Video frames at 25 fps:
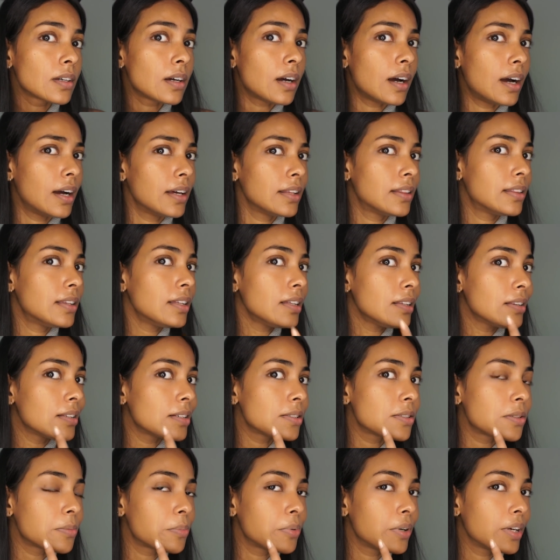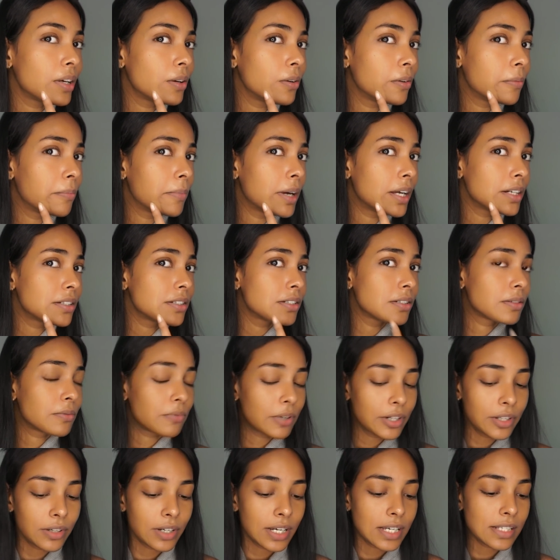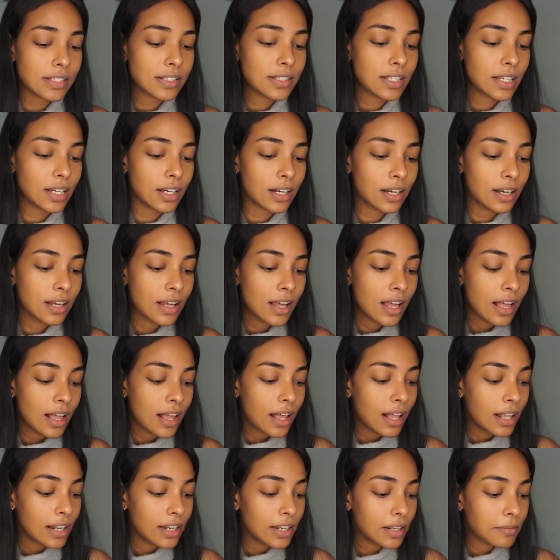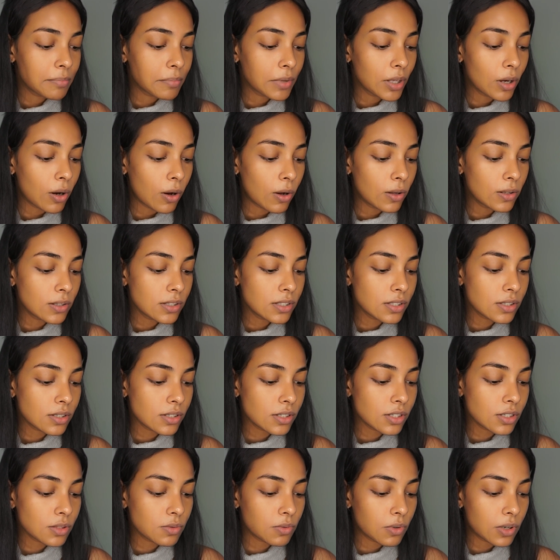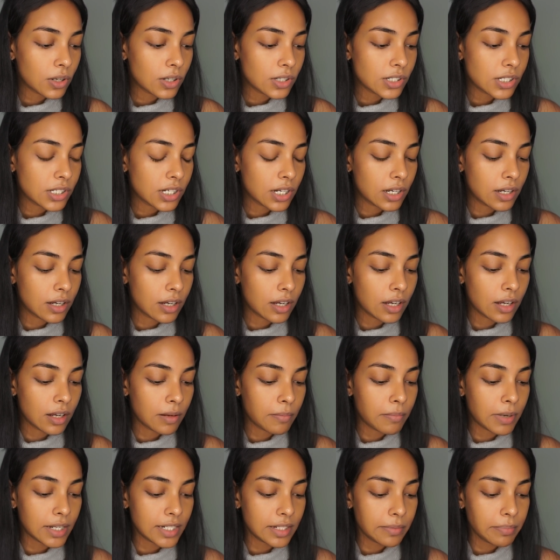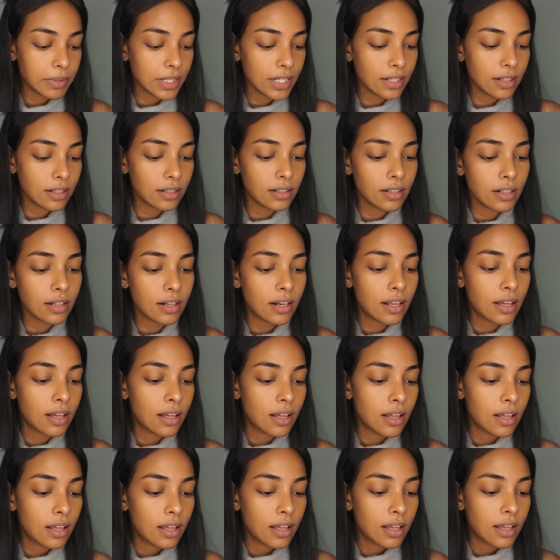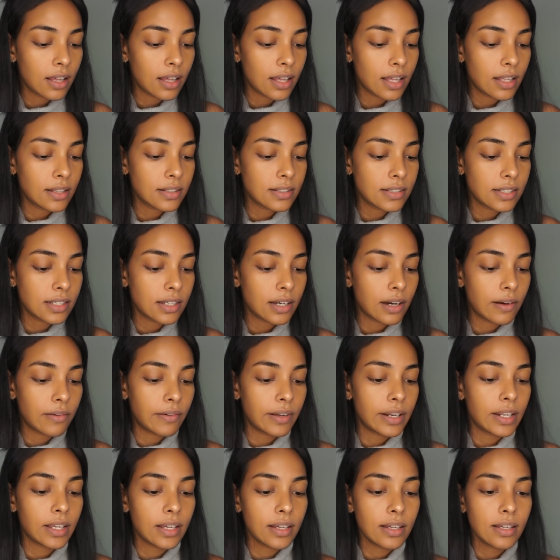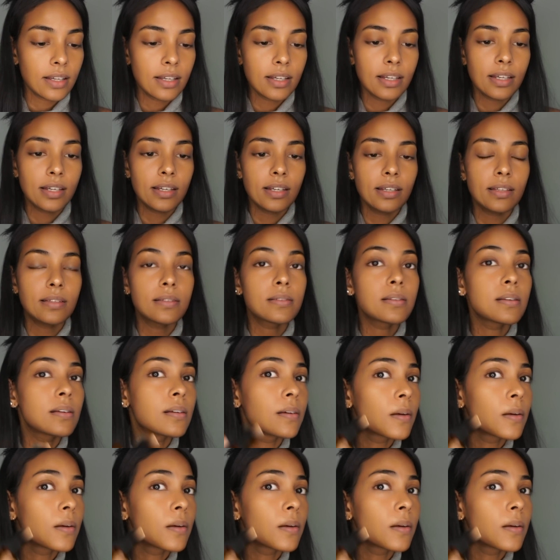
I think that's a pretty good match. What do you guys think? Let me also swatch Butter Pecan and see how it is.